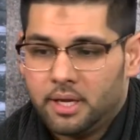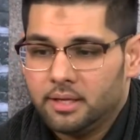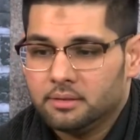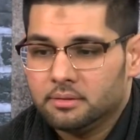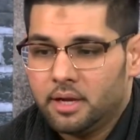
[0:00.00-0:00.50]

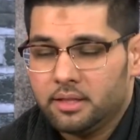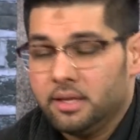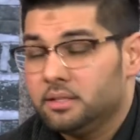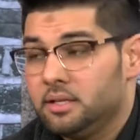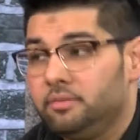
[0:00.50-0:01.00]
and I
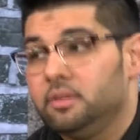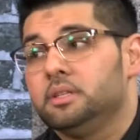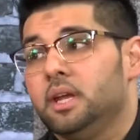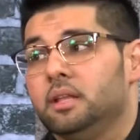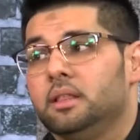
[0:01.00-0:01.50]
think it's safe to
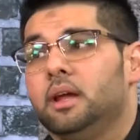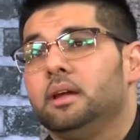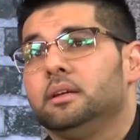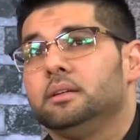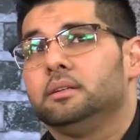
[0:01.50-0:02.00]
say
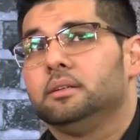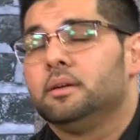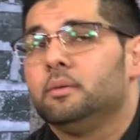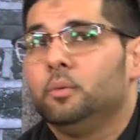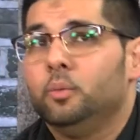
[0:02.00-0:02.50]
that
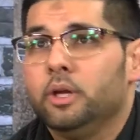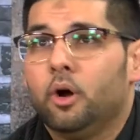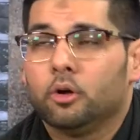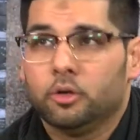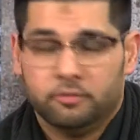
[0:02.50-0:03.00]
we
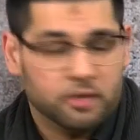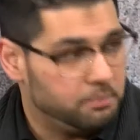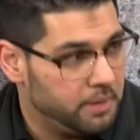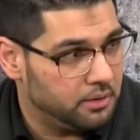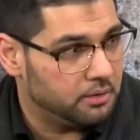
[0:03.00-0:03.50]
all could have
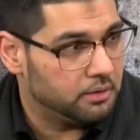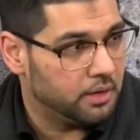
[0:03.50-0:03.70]
done better.